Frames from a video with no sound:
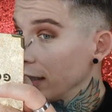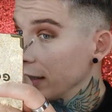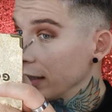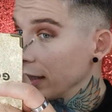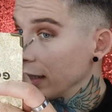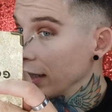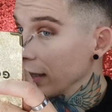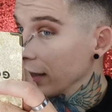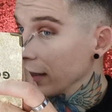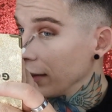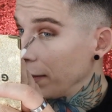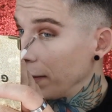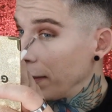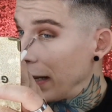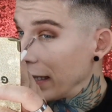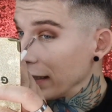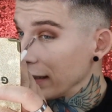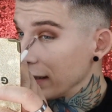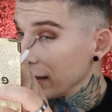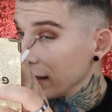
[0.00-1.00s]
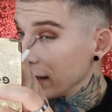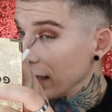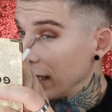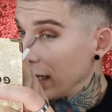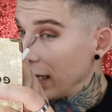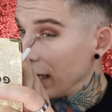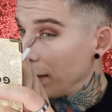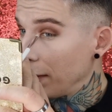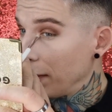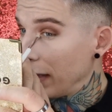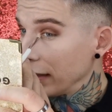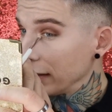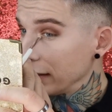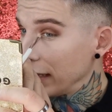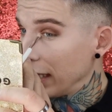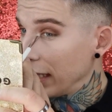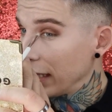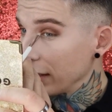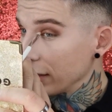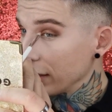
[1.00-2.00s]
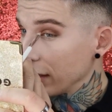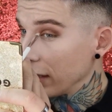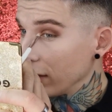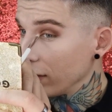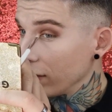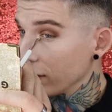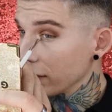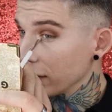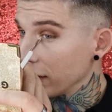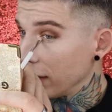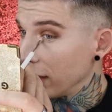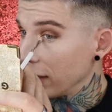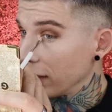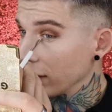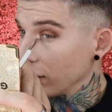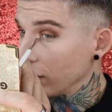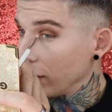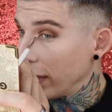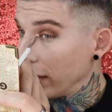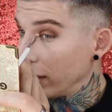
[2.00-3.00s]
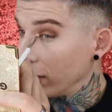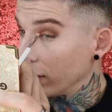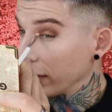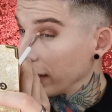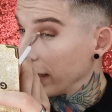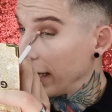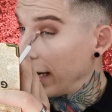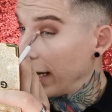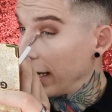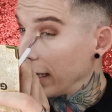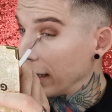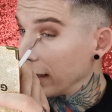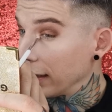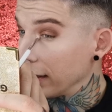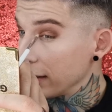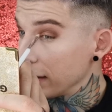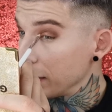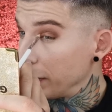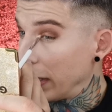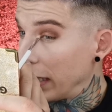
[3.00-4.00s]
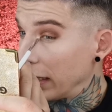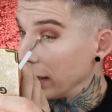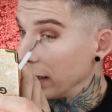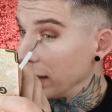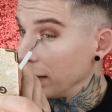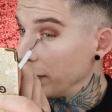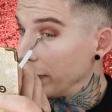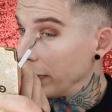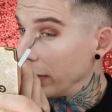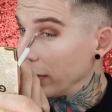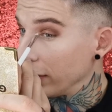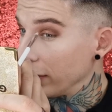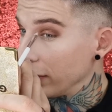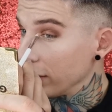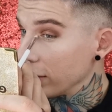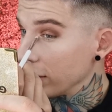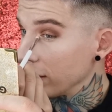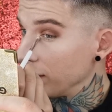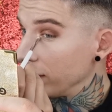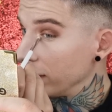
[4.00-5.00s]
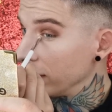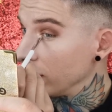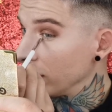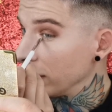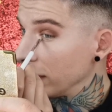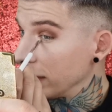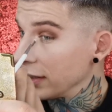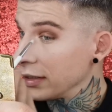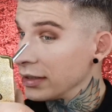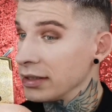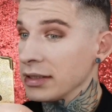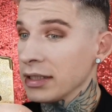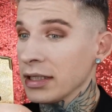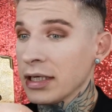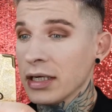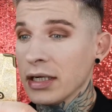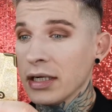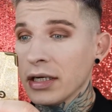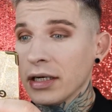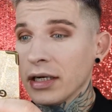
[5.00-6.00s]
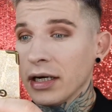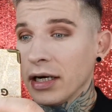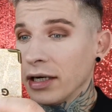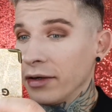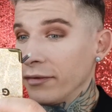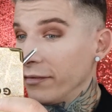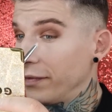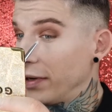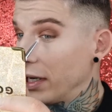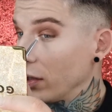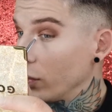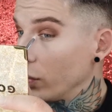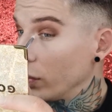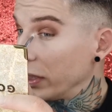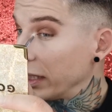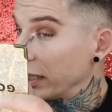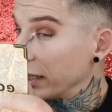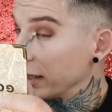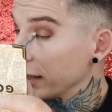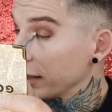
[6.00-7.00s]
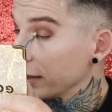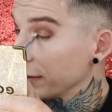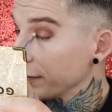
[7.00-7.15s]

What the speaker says: I think the matte eyeshadows are quite okay in this palette, but the shimmery ones are very weak.